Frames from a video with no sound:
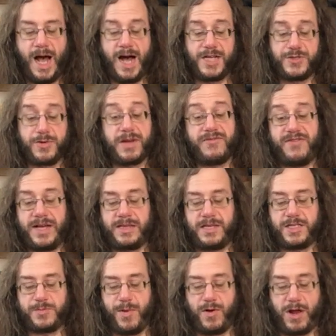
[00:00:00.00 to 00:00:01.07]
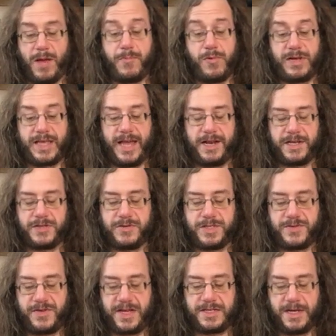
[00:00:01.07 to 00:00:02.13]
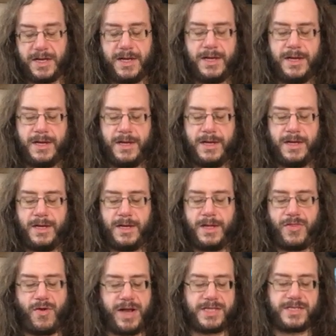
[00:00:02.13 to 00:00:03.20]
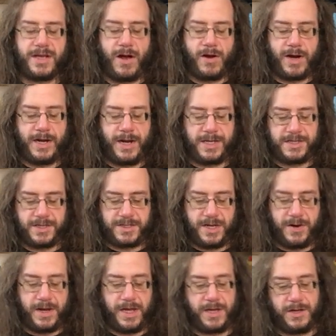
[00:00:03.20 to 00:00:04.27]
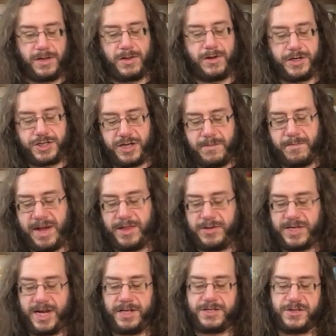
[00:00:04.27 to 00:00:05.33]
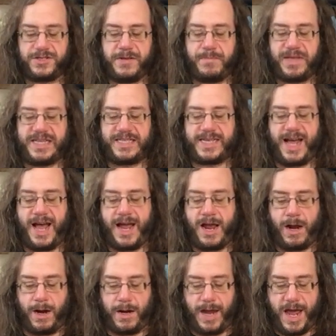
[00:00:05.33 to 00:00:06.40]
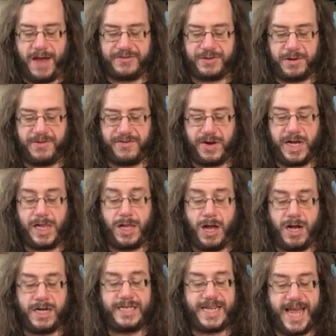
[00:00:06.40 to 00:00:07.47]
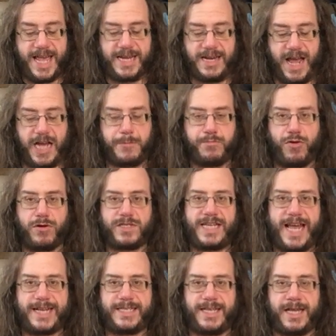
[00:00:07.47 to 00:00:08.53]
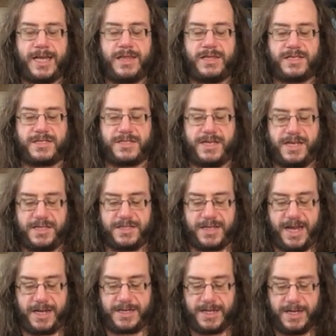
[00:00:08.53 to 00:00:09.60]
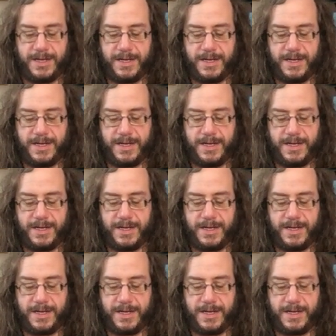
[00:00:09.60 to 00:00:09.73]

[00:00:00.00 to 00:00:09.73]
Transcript: Osric finally spoke up while getting to his feet. Threats aren't necessary, Your Lordship. My lieutenants are simply tired after a very long day and night protecting this city state.